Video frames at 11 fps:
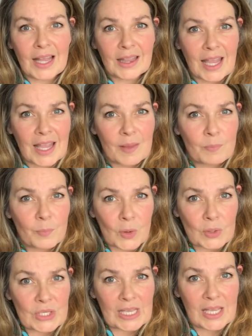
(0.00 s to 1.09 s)
and they
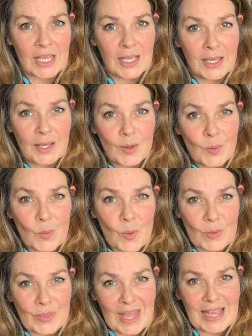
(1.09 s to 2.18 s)
embody
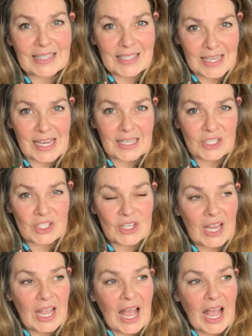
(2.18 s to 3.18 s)
what they teach.